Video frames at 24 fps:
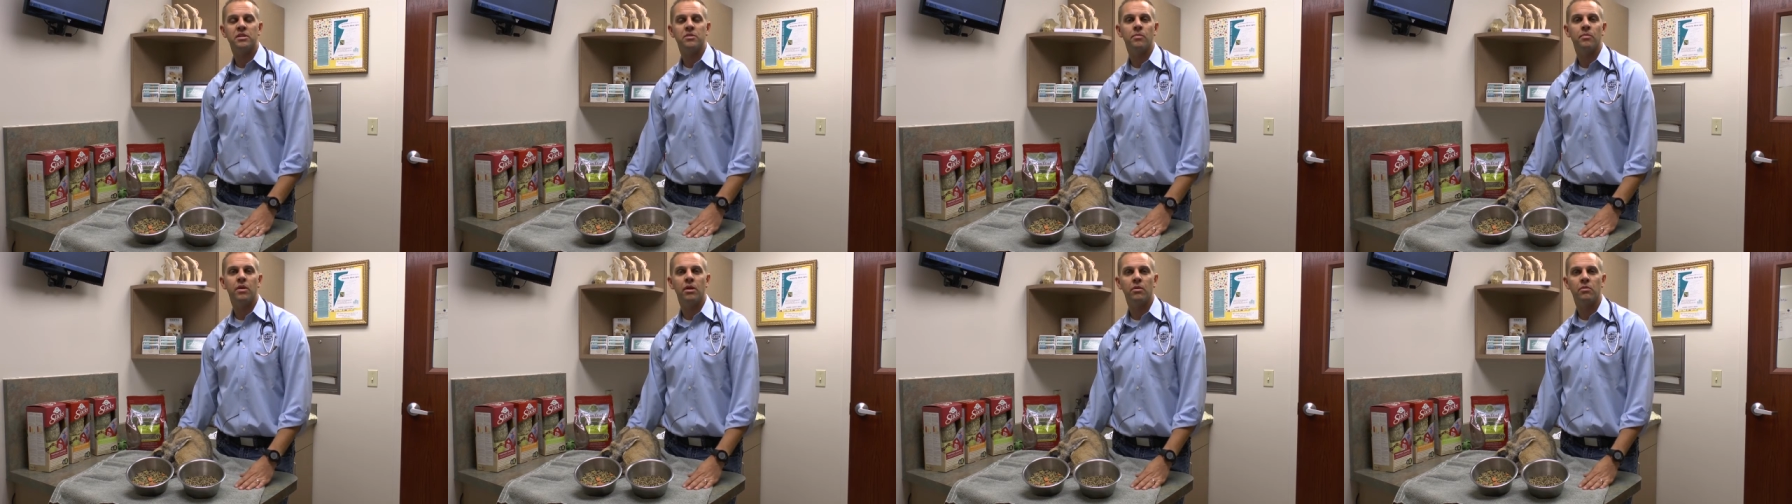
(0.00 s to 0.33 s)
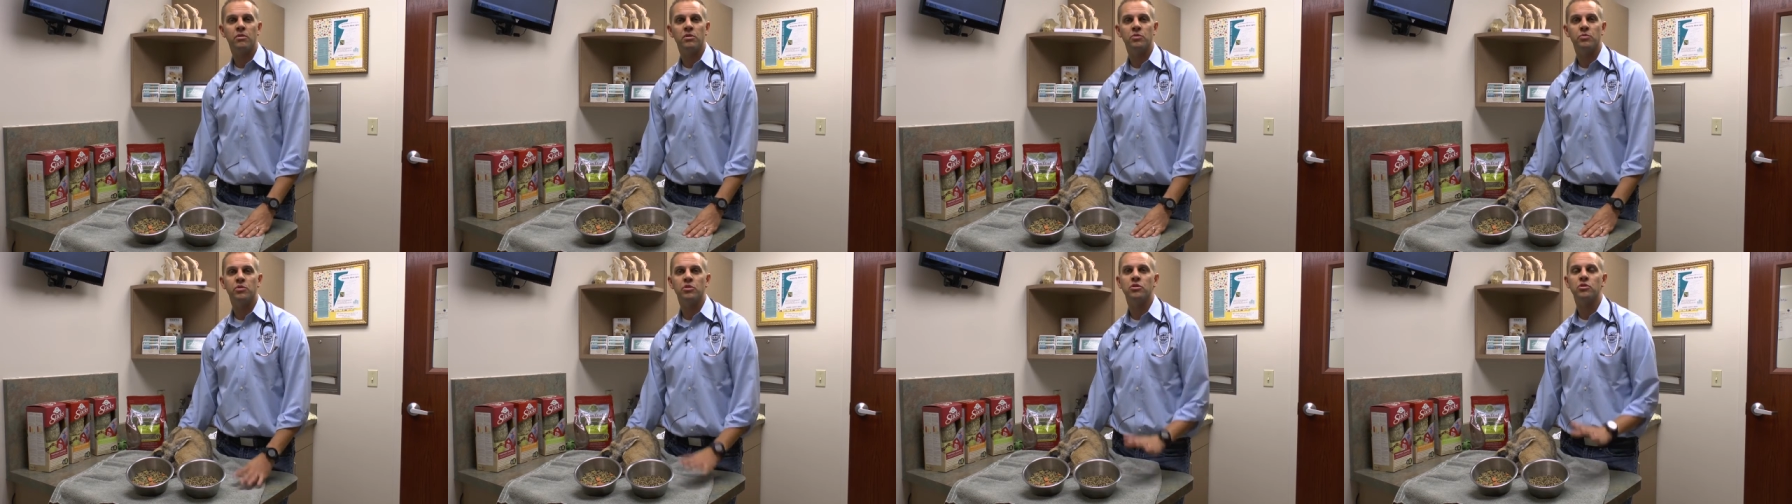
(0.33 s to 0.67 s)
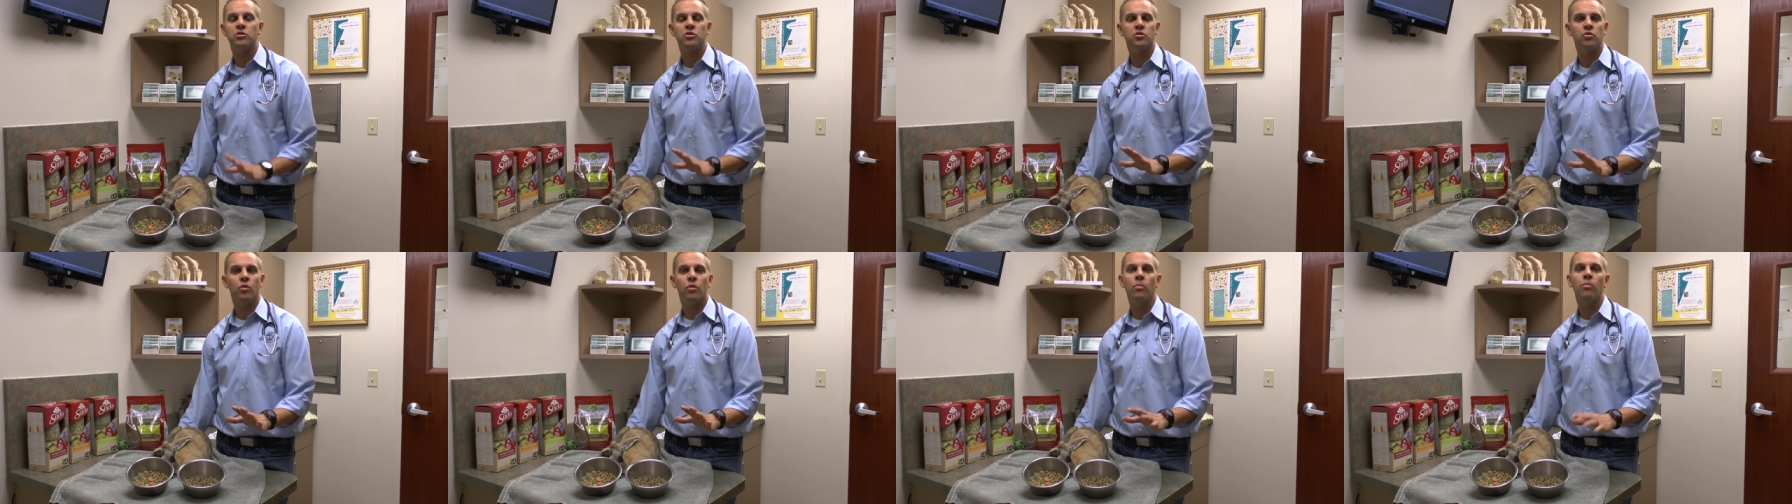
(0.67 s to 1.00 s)
and minerals, which are
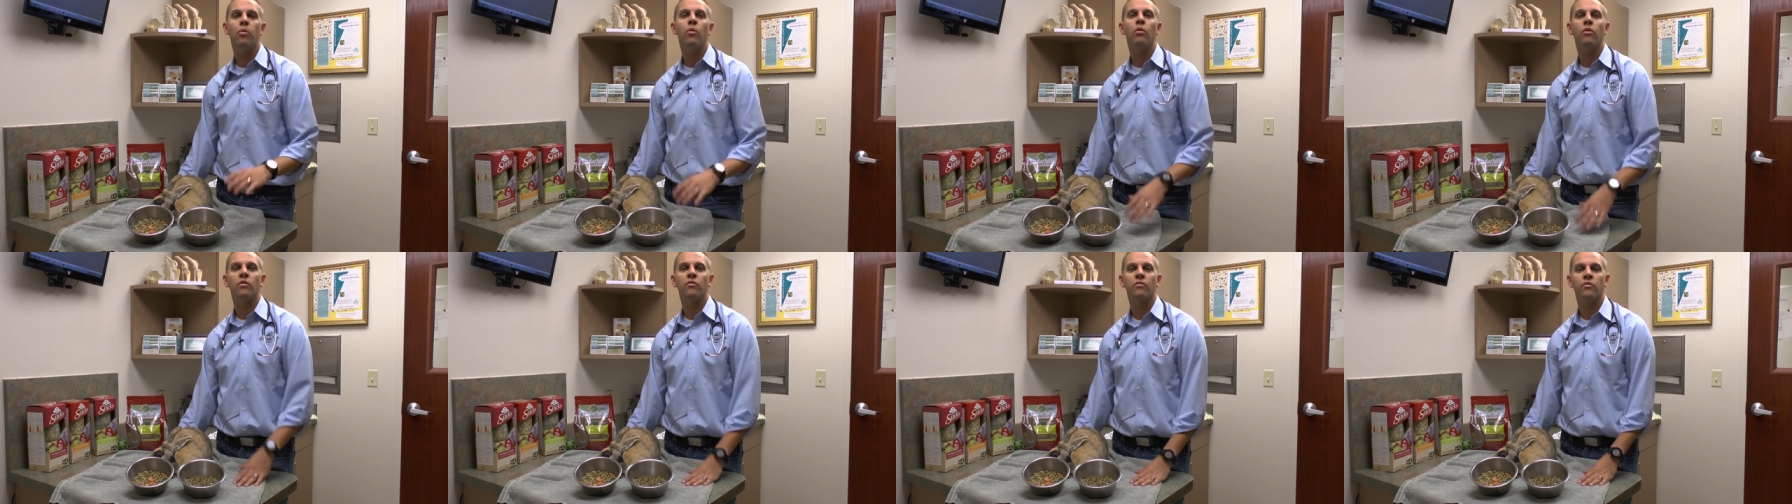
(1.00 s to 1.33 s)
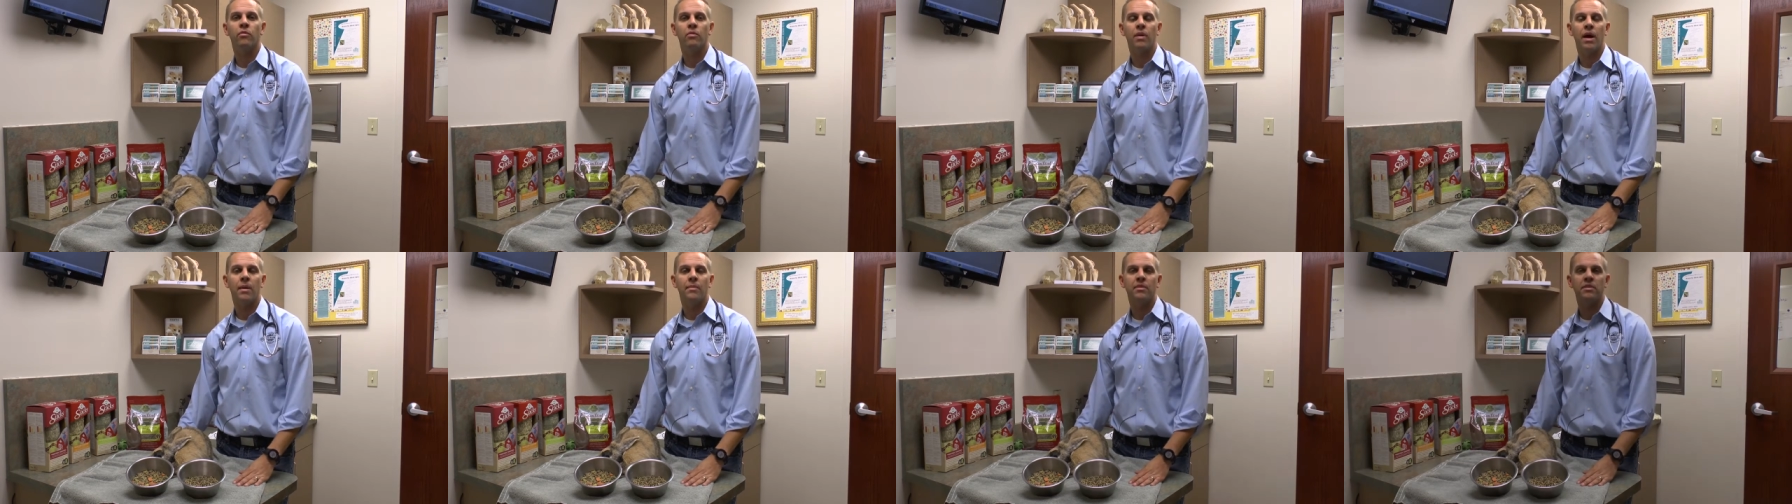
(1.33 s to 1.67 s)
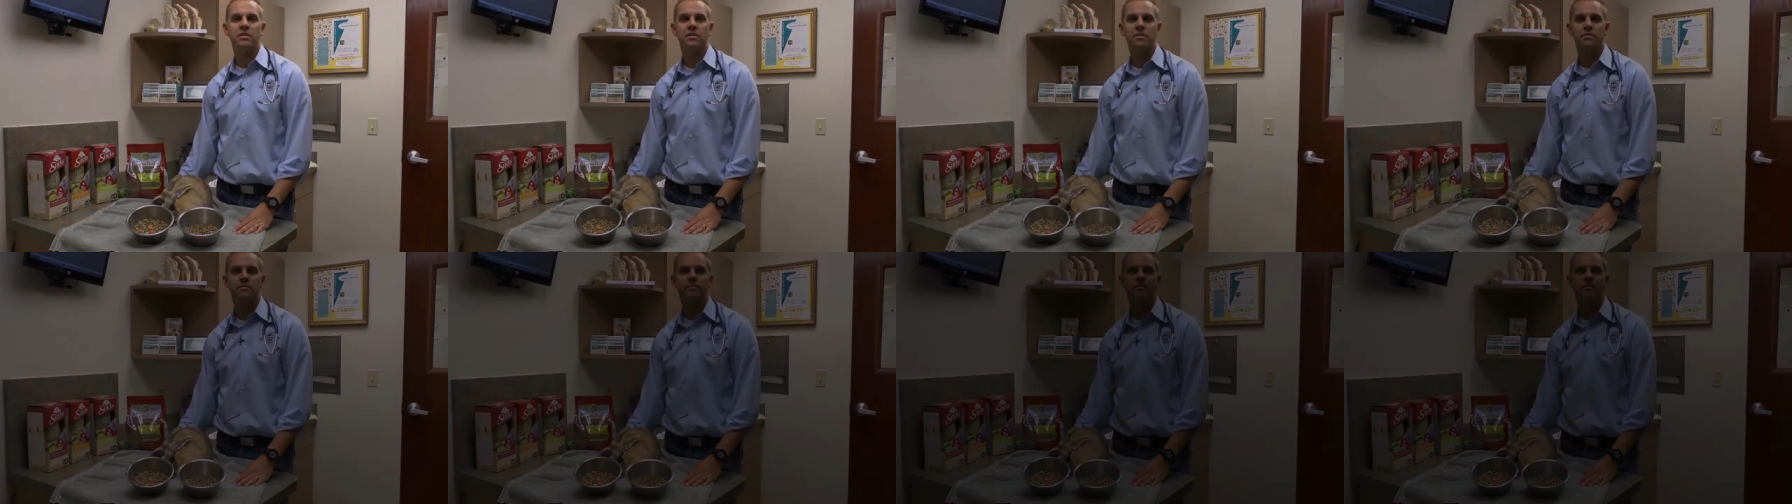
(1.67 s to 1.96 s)
so important for rabbits.